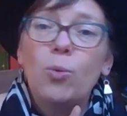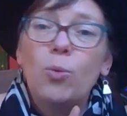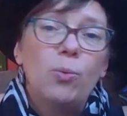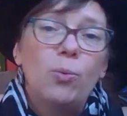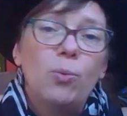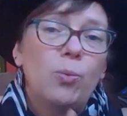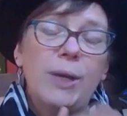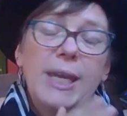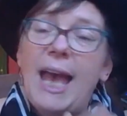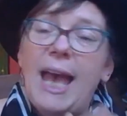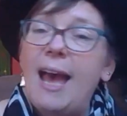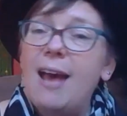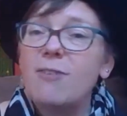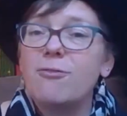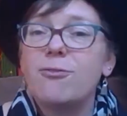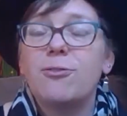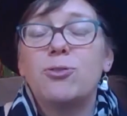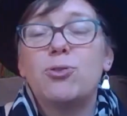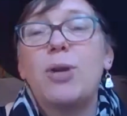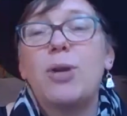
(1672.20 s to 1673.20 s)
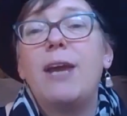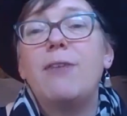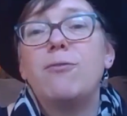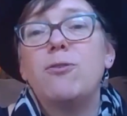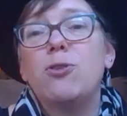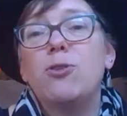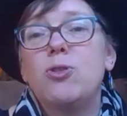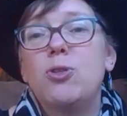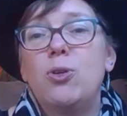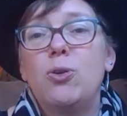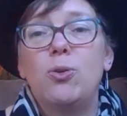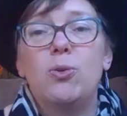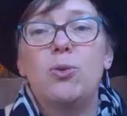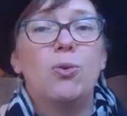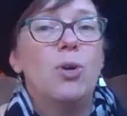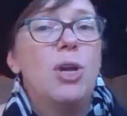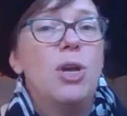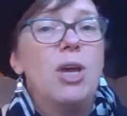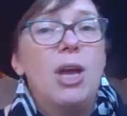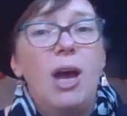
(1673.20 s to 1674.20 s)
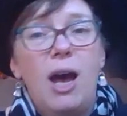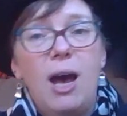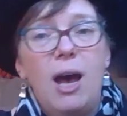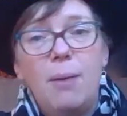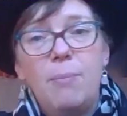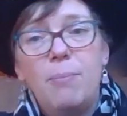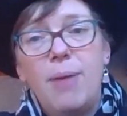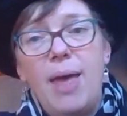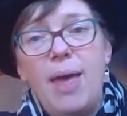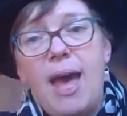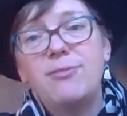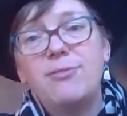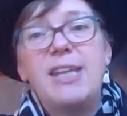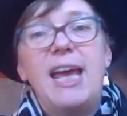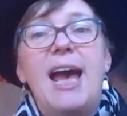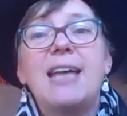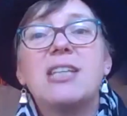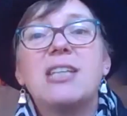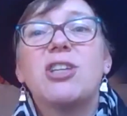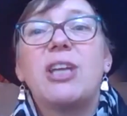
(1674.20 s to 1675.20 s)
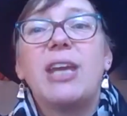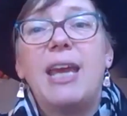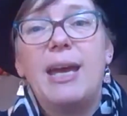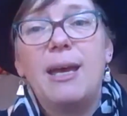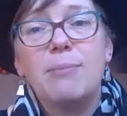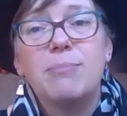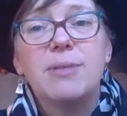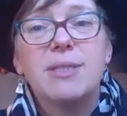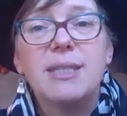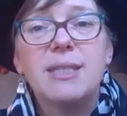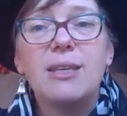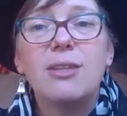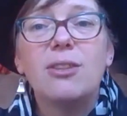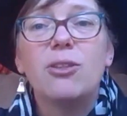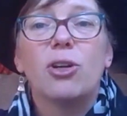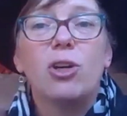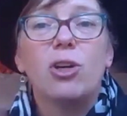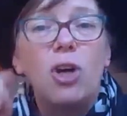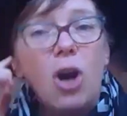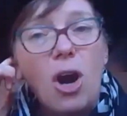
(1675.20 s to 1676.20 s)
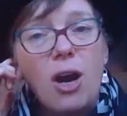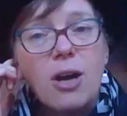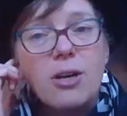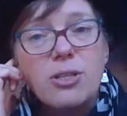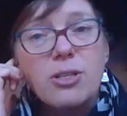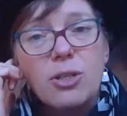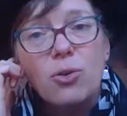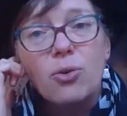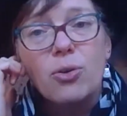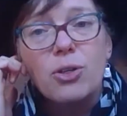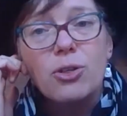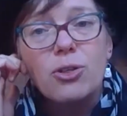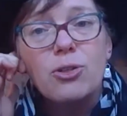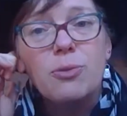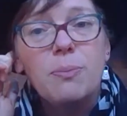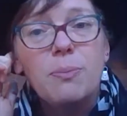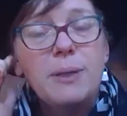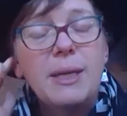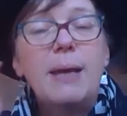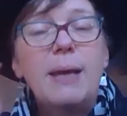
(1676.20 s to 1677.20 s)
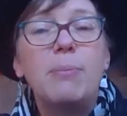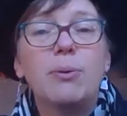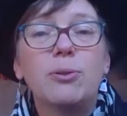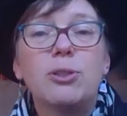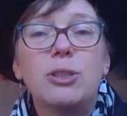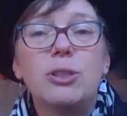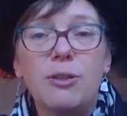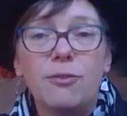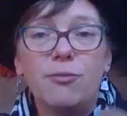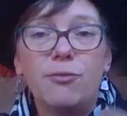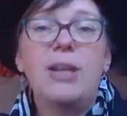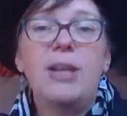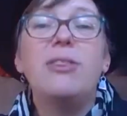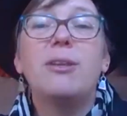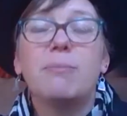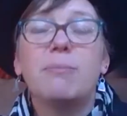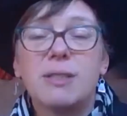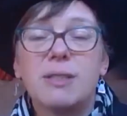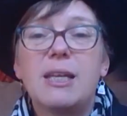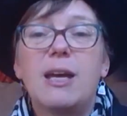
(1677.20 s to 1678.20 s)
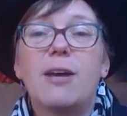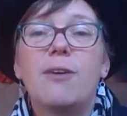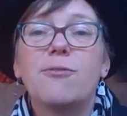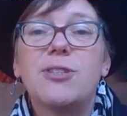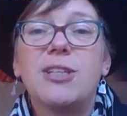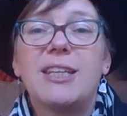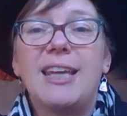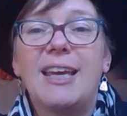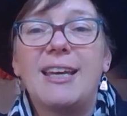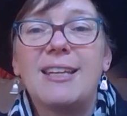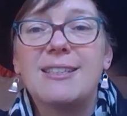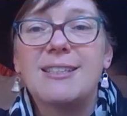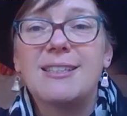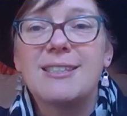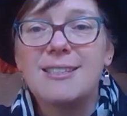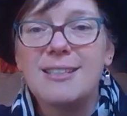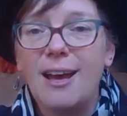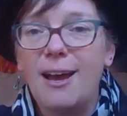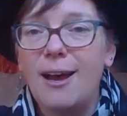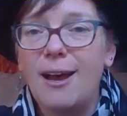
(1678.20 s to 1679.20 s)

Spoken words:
We have drivers who have dash cams in their cars in order to be able to defend themselves against,